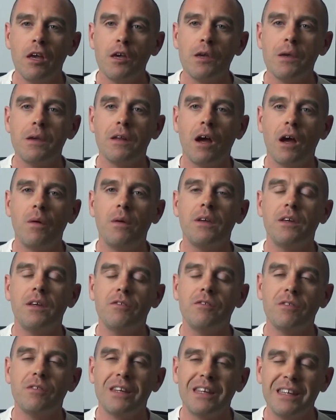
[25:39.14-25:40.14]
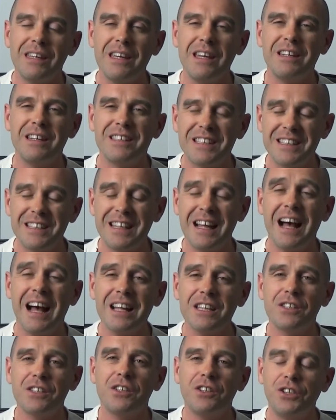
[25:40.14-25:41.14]
it
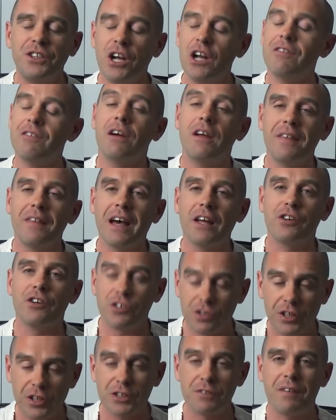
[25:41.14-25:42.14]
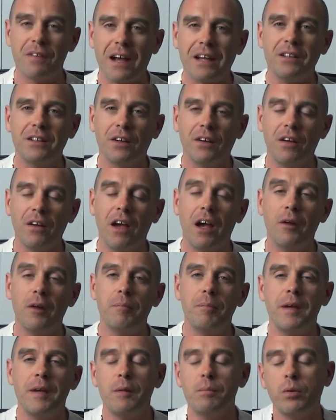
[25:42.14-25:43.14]
starts to generate that trust factor,
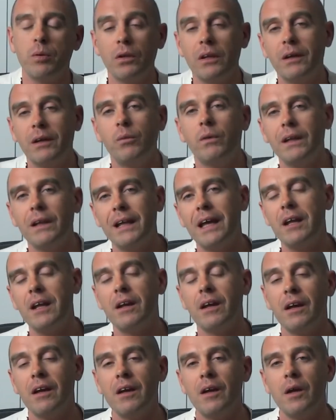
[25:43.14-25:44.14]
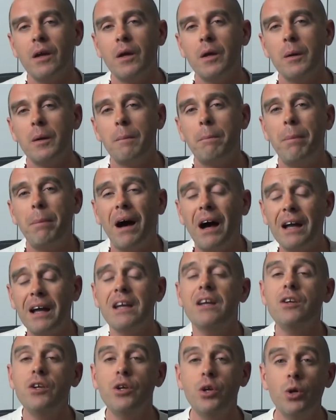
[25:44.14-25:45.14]
and people will then buy
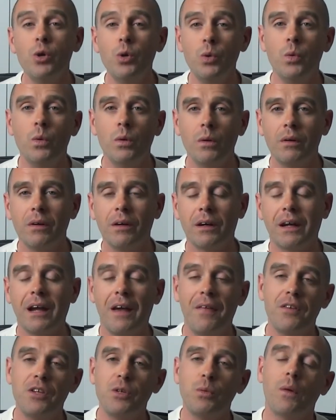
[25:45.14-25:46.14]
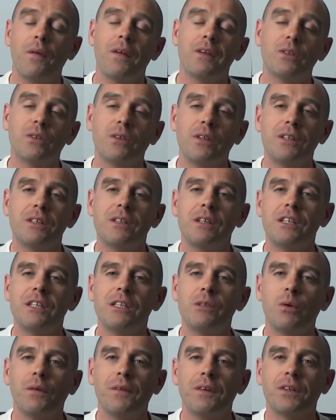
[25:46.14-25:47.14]
in you. This is what
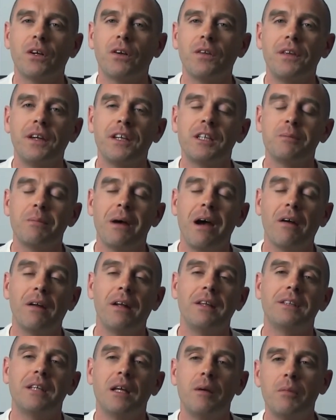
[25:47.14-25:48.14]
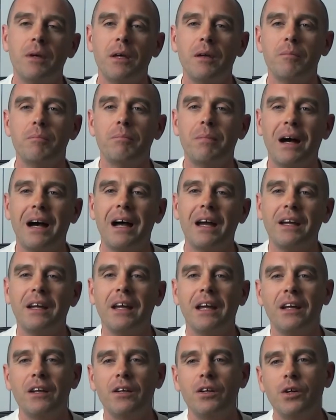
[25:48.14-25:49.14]
this what this whole thing is about. It's them
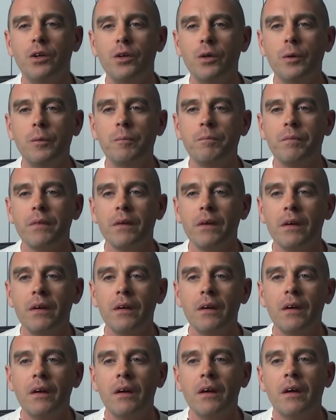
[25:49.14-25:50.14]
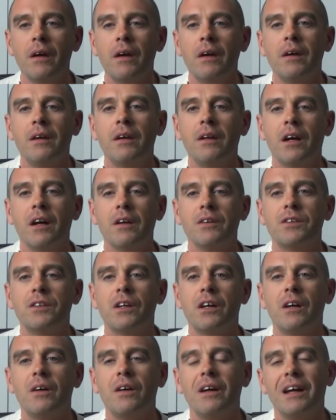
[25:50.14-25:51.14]
buying in you.
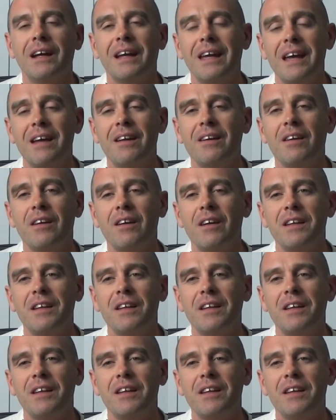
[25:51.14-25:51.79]
So again,